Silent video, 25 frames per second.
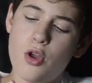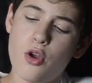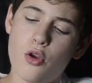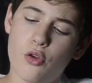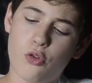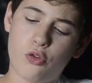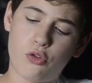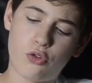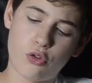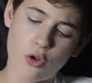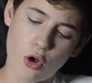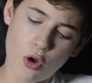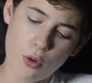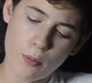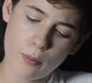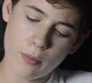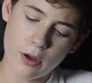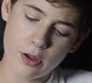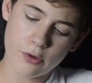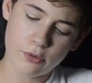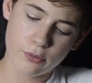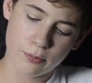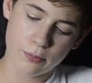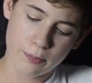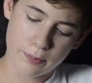so
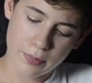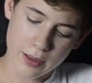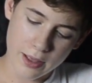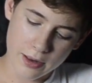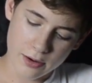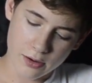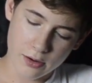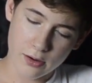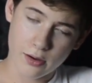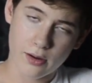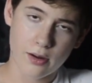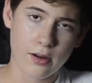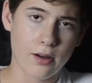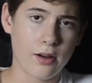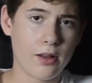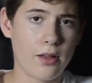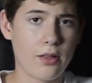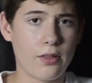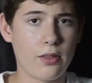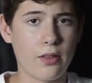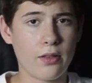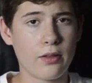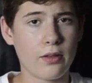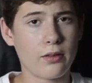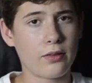much better
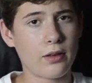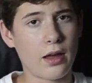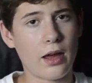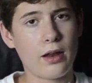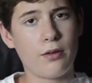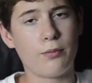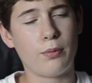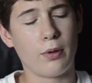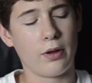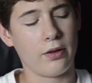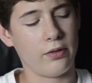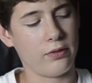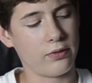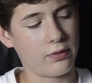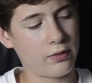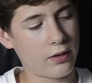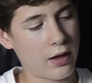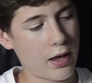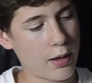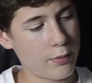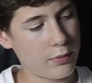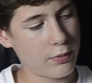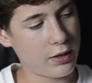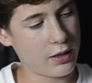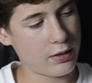than the side buttons.
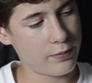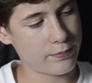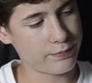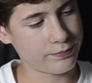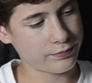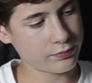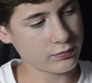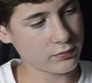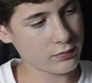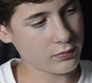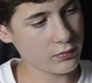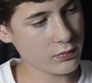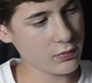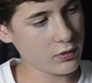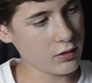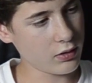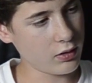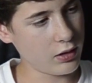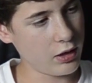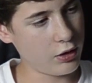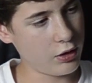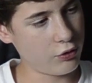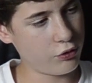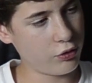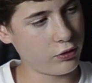I mean,
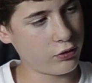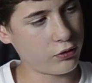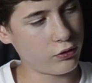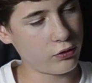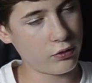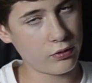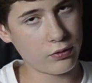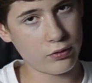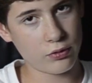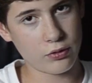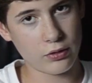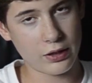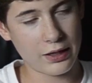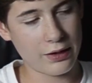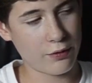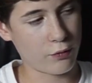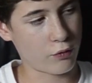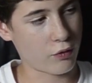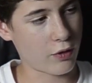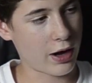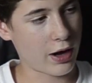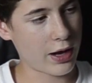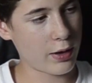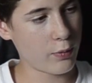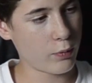it's just
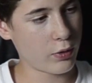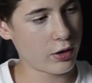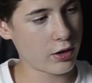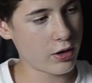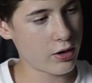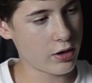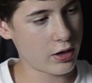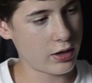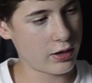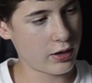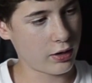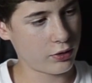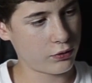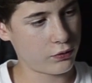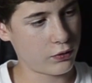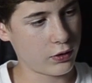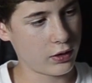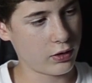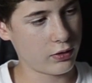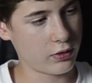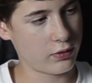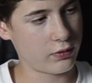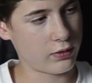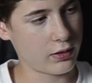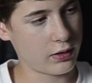right where your index
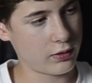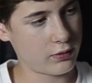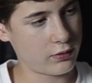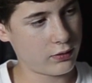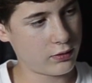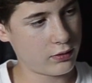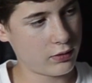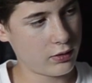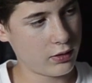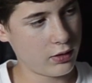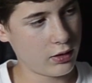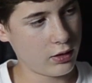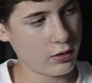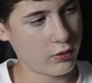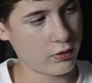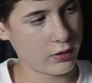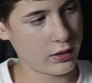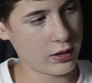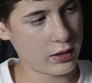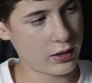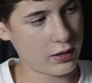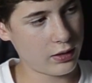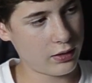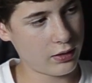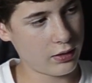finger sits. Click
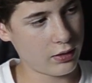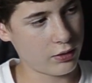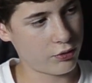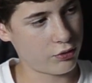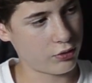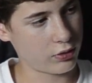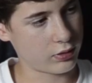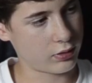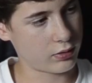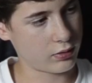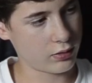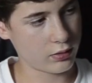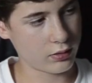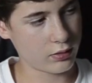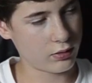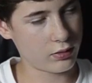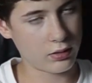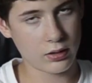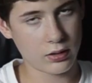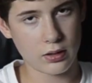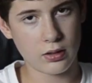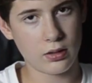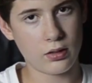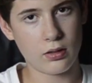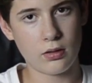it, it just,
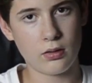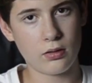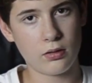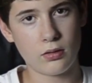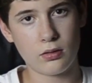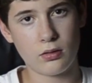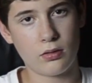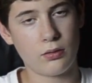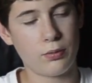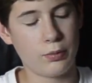it's